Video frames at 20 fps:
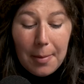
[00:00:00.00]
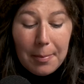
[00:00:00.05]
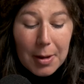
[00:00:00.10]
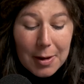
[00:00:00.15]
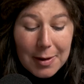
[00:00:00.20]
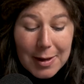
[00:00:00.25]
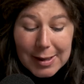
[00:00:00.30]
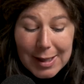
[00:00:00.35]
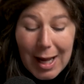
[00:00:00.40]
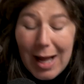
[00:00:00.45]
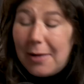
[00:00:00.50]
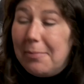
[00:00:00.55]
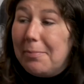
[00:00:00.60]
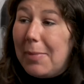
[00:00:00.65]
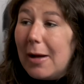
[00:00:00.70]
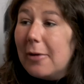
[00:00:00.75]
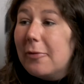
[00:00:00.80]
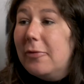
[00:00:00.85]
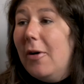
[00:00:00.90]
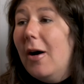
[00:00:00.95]
But it can
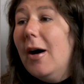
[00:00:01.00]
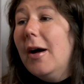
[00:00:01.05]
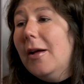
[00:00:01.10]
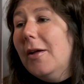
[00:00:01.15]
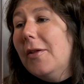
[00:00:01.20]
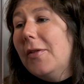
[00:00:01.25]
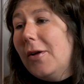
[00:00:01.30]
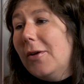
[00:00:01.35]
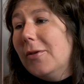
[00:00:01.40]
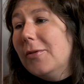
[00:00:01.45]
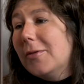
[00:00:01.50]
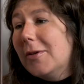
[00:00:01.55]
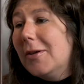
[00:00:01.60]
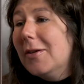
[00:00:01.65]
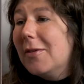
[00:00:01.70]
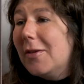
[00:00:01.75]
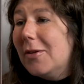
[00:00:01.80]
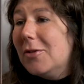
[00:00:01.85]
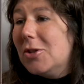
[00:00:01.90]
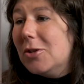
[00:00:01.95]
backfire, though,
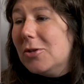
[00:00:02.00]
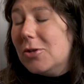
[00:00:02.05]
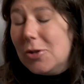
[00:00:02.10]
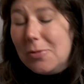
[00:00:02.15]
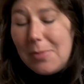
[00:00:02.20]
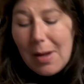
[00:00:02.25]
because do you